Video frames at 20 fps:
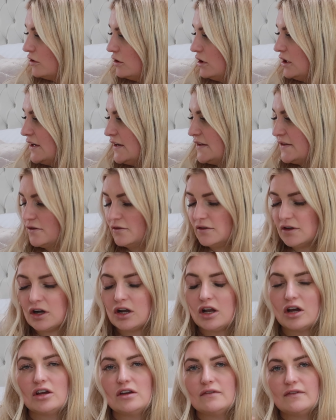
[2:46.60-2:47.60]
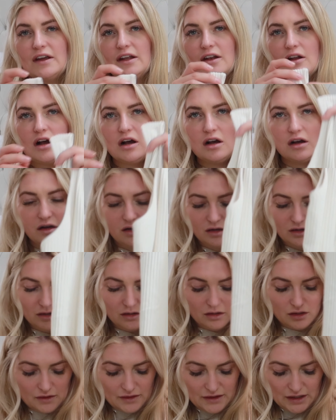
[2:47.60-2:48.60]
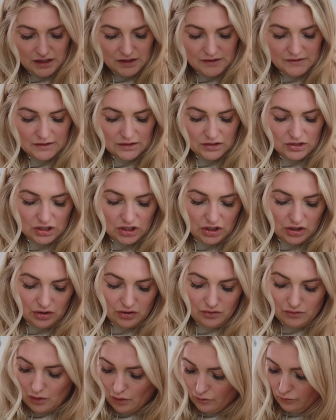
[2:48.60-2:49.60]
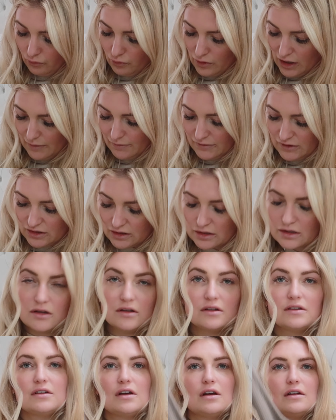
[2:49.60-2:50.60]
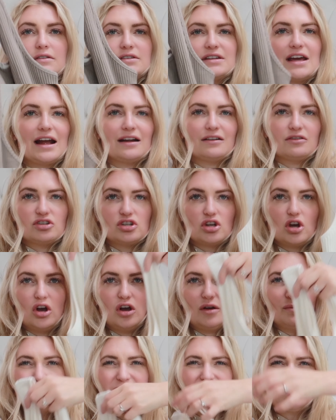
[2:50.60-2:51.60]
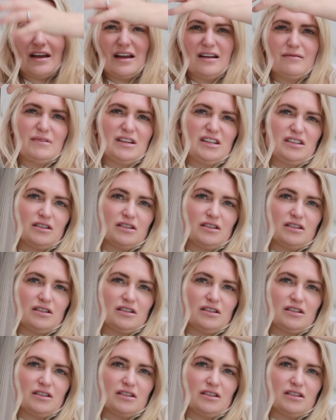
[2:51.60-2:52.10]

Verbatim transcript: not least on the clothing are these two ribbed tank tops. I mean,